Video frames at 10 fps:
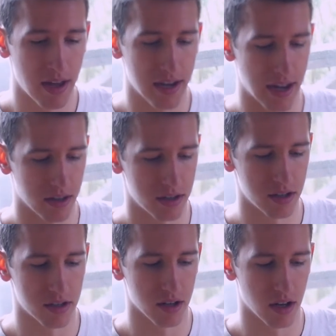Now, this
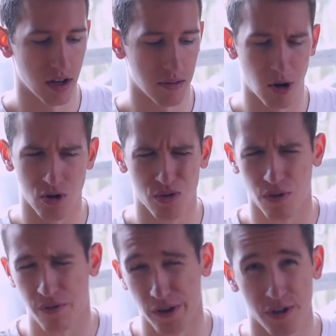is also
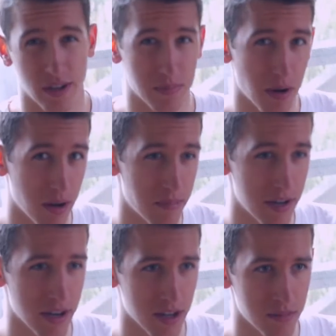referred to as pump
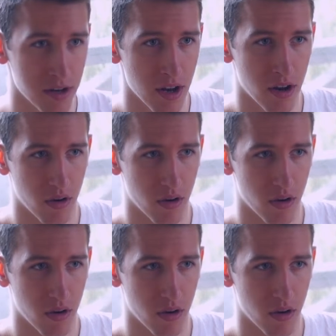and dumps,